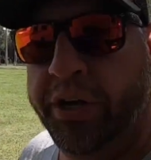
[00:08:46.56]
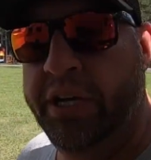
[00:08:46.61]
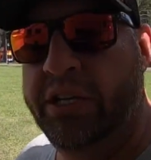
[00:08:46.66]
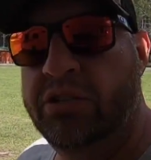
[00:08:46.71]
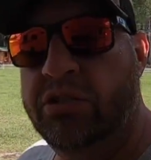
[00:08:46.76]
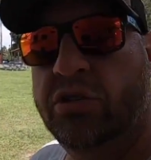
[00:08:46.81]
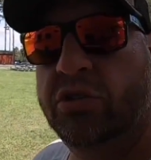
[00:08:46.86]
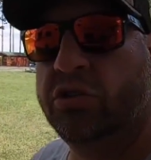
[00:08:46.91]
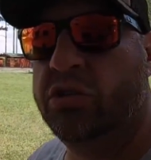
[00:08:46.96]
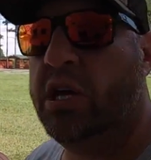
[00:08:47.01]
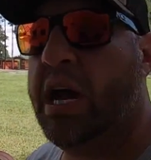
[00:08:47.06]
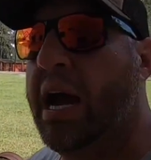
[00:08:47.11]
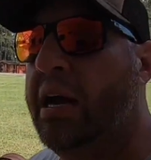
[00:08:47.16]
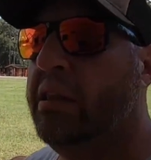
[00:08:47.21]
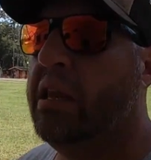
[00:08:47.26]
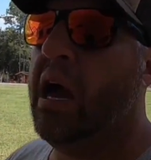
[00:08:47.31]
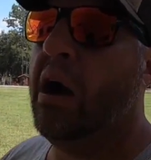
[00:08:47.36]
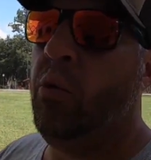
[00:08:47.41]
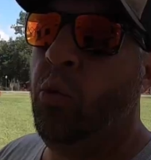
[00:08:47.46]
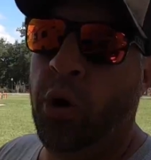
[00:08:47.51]
he's just got
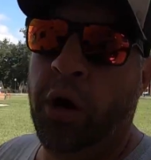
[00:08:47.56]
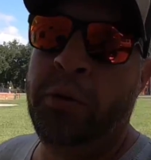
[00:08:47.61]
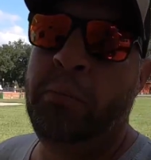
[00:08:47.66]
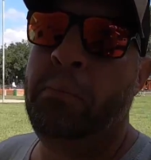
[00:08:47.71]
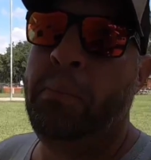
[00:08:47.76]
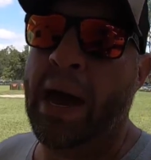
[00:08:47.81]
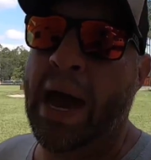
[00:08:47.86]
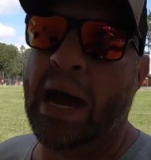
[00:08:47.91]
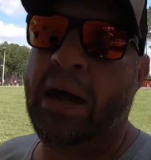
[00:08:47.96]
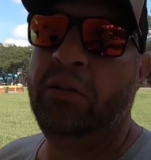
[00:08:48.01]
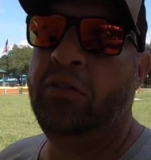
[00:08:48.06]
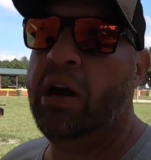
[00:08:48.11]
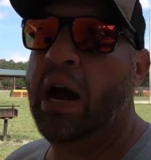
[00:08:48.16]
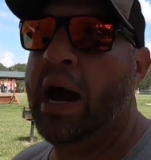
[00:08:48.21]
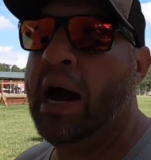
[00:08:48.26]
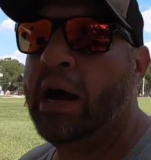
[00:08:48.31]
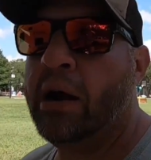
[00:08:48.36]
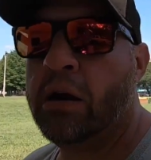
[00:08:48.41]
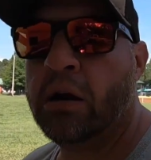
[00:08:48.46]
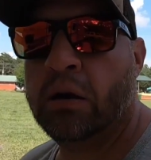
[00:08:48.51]
that one bad
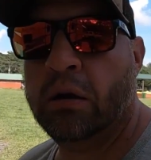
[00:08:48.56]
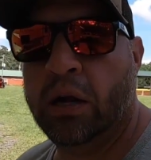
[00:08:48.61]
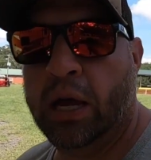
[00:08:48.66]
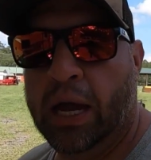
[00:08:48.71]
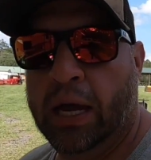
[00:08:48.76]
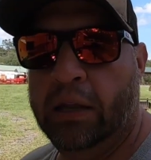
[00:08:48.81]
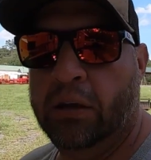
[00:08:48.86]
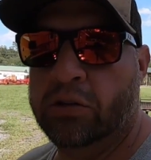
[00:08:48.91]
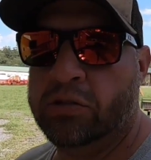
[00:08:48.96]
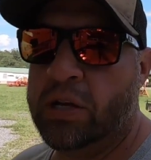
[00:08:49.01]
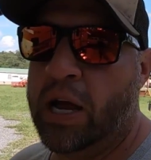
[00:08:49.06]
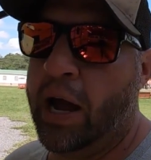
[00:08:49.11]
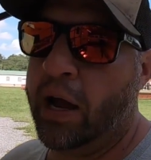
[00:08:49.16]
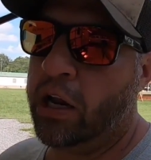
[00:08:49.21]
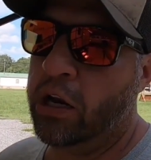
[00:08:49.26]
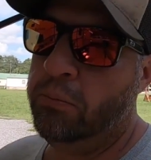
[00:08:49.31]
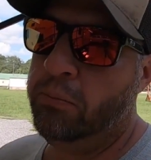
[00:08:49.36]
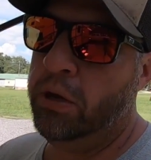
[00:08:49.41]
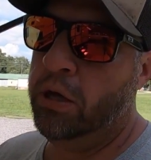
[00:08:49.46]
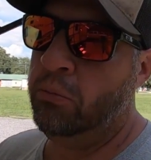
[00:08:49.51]
tire and there's not
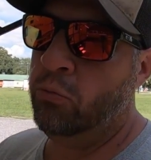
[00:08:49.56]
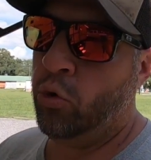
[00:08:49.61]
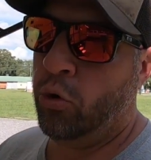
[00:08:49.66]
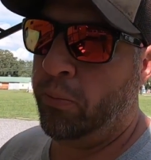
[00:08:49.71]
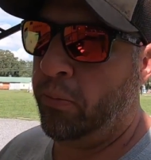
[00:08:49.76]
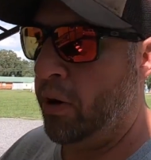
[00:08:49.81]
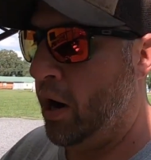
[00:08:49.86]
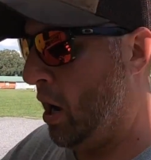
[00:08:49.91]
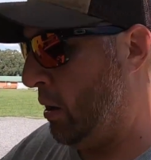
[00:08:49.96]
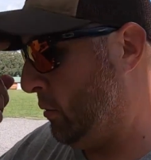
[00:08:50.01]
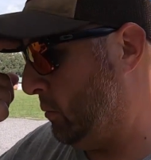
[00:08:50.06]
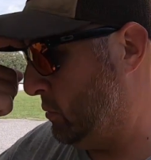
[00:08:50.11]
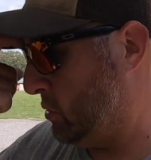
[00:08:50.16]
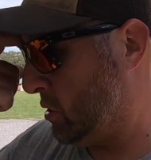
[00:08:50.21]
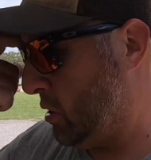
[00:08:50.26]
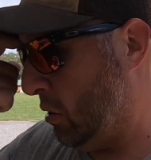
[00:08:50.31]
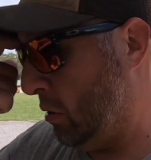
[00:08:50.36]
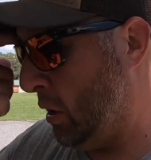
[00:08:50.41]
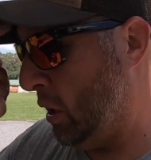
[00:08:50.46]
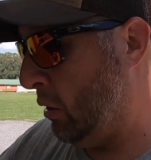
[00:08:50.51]
going to be more problems.
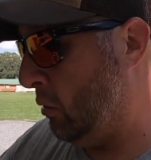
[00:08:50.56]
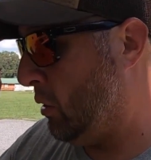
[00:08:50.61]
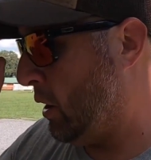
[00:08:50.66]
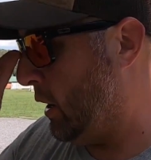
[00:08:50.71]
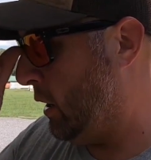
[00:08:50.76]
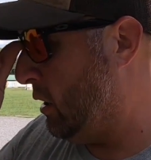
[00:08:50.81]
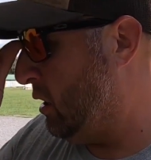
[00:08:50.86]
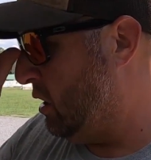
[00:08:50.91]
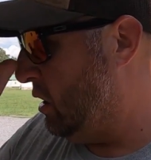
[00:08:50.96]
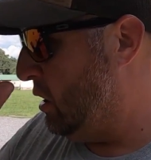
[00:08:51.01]
So anyway,